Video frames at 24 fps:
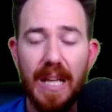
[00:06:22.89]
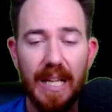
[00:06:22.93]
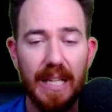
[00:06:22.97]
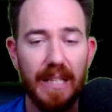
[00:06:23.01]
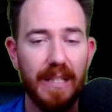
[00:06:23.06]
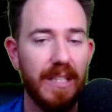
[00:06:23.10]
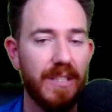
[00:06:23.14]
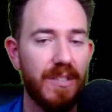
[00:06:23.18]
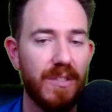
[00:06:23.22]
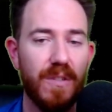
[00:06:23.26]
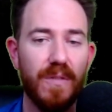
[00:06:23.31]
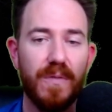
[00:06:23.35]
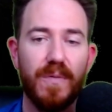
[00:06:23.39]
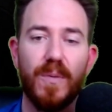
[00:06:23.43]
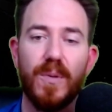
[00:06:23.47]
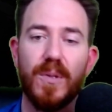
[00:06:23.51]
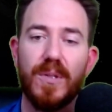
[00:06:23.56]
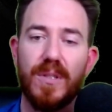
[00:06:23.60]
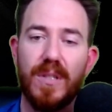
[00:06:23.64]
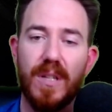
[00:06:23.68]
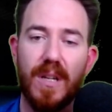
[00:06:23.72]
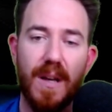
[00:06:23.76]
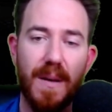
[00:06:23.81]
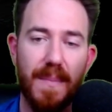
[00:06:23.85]
Unless they're
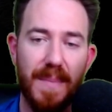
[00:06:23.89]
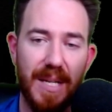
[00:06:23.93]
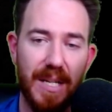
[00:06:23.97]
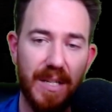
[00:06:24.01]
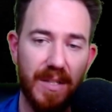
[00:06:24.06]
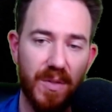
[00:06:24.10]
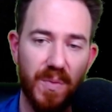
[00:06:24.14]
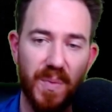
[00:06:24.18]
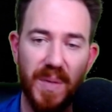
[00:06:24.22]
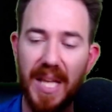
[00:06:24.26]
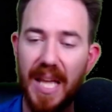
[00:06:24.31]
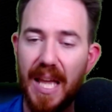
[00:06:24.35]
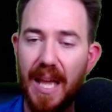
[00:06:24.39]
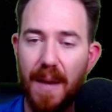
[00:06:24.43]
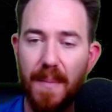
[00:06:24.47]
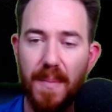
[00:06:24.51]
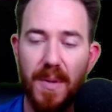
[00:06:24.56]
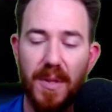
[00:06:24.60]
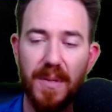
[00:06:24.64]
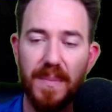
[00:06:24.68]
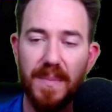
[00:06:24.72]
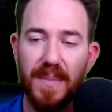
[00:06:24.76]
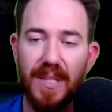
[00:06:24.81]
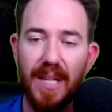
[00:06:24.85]
forced to come in and swing a
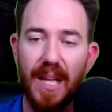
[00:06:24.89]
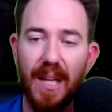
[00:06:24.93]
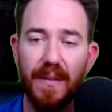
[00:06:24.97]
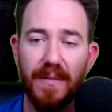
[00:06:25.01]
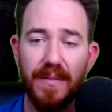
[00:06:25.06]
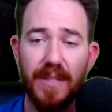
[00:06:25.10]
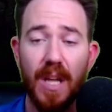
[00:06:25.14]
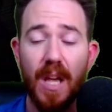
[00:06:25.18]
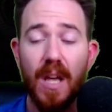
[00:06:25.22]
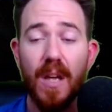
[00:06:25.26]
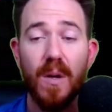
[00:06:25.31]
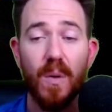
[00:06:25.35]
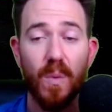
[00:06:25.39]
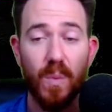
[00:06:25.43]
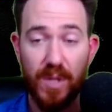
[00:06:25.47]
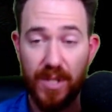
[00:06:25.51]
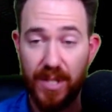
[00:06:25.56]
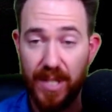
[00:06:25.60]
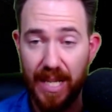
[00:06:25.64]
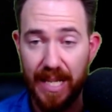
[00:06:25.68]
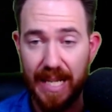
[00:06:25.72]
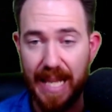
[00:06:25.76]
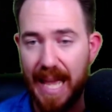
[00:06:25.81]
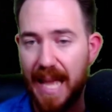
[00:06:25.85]
hammer themselves,
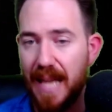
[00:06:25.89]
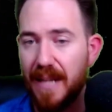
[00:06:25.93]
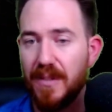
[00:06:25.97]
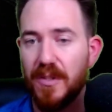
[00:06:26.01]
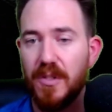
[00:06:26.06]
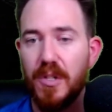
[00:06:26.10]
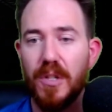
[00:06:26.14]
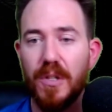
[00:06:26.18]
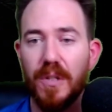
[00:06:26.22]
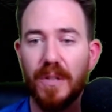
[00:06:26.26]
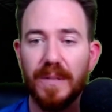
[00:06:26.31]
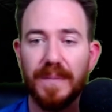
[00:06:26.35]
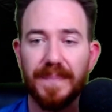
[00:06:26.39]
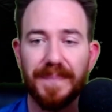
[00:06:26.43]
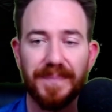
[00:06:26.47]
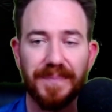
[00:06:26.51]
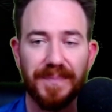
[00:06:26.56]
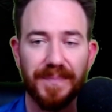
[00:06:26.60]
which they can do.